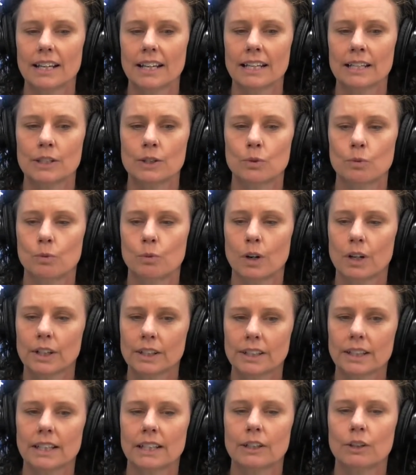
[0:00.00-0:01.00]
is
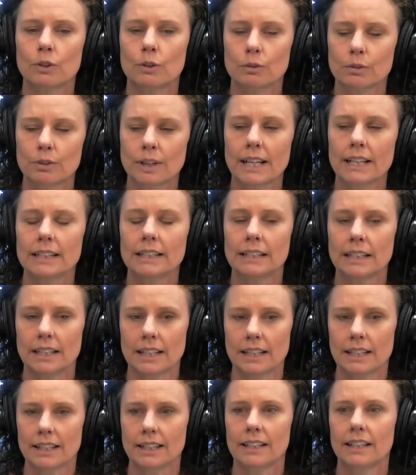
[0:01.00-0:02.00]
working
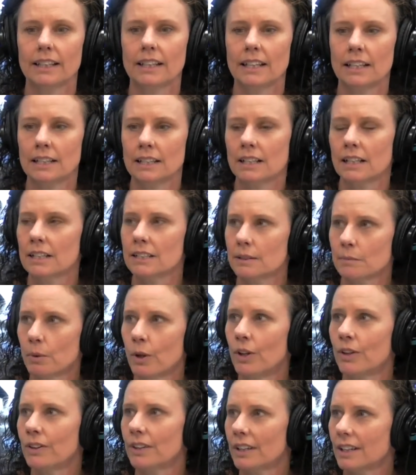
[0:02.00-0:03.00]
greatly in the
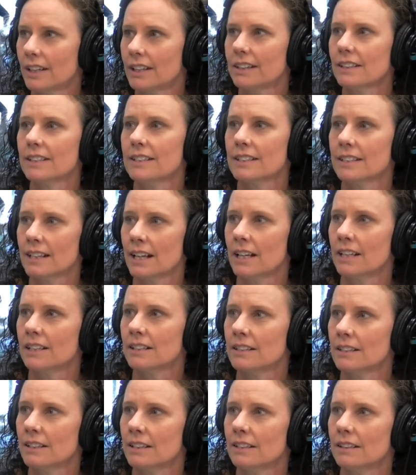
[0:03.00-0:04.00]
small things. That
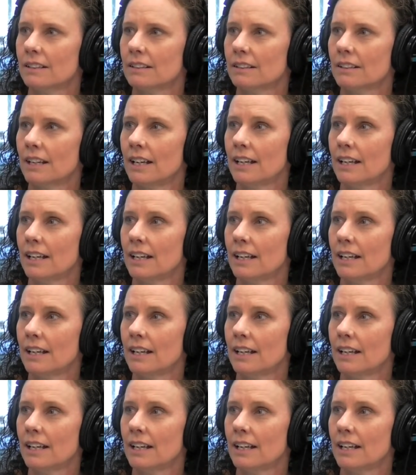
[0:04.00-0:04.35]
is a